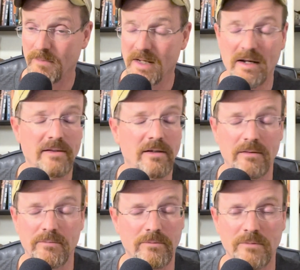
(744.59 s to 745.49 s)
And I
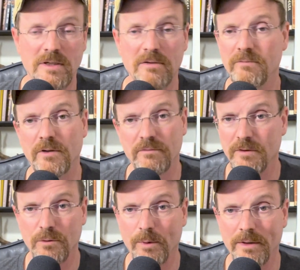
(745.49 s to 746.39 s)
thought did it very,
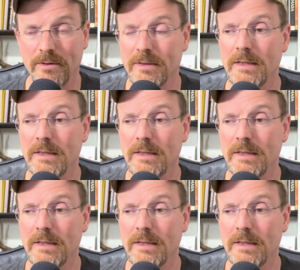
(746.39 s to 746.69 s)
very well.